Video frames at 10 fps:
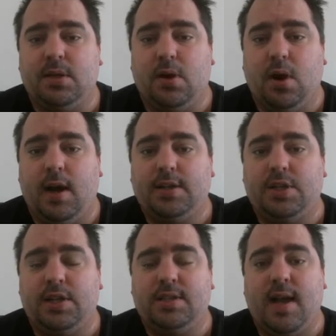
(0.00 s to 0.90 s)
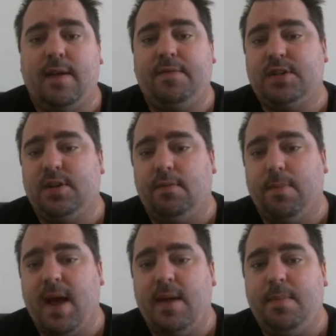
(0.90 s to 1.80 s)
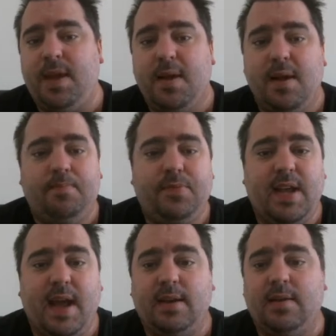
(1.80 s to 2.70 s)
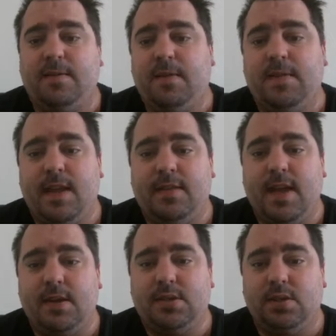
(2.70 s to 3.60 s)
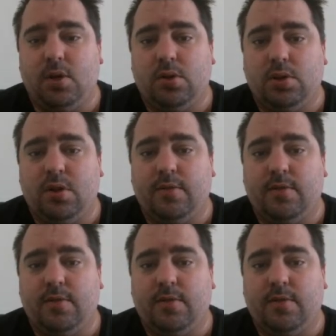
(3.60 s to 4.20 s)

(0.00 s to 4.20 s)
All right, so you save yourself maybe $10,000 to $15,000